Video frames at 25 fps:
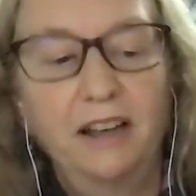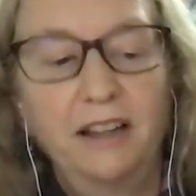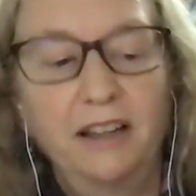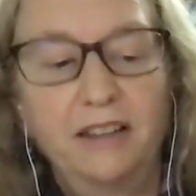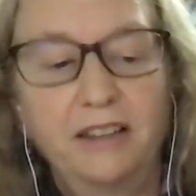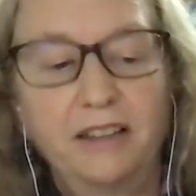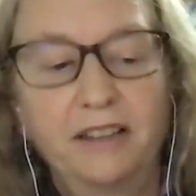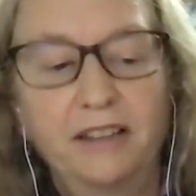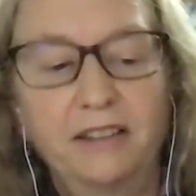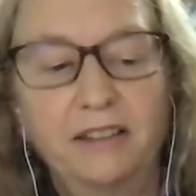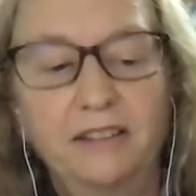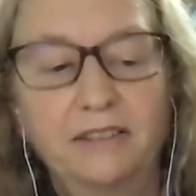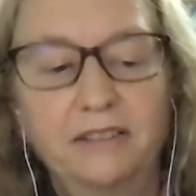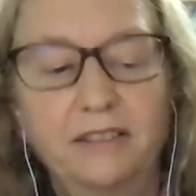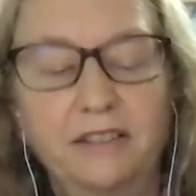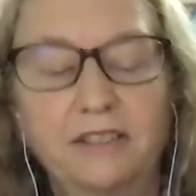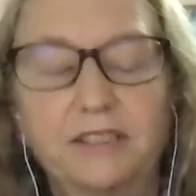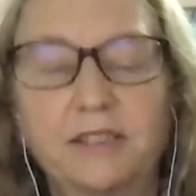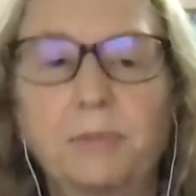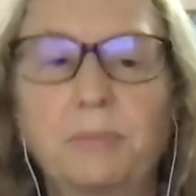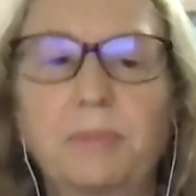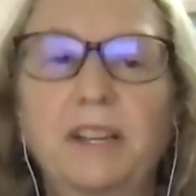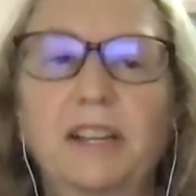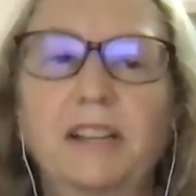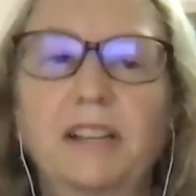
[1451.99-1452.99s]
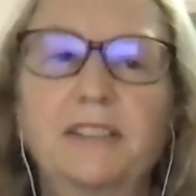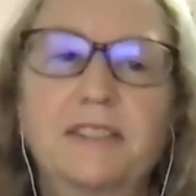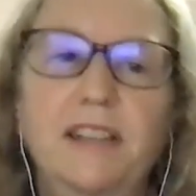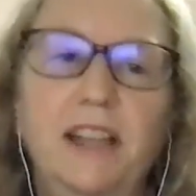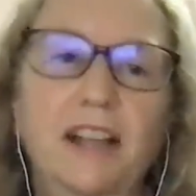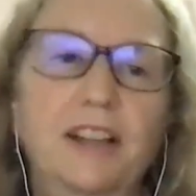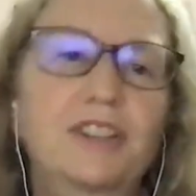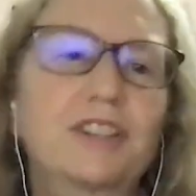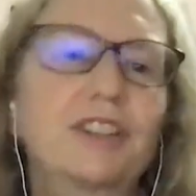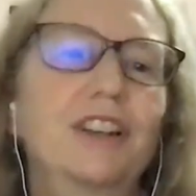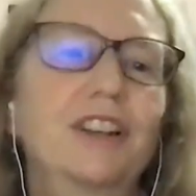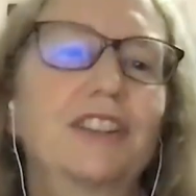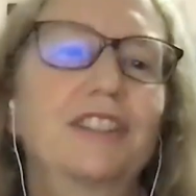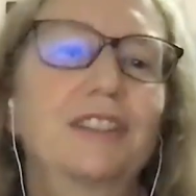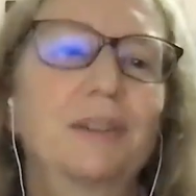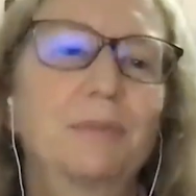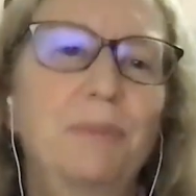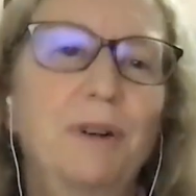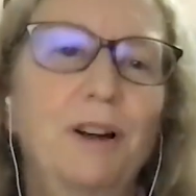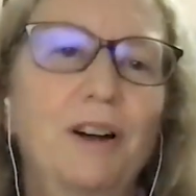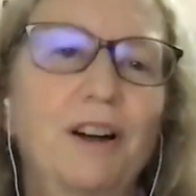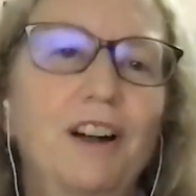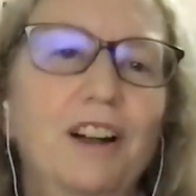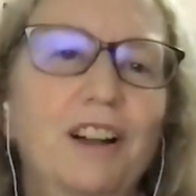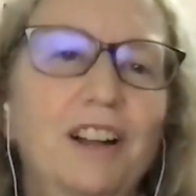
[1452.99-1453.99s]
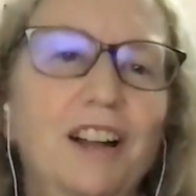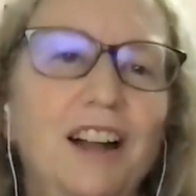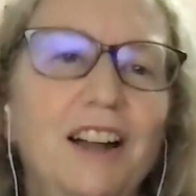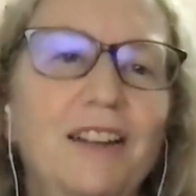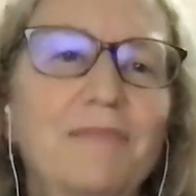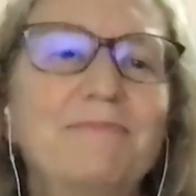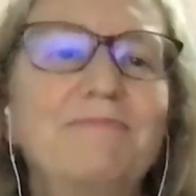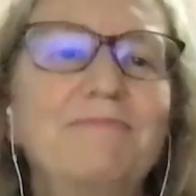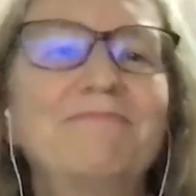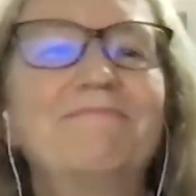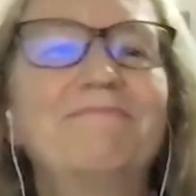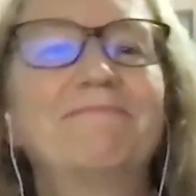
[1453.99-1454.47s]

there's a big section on the Ponca,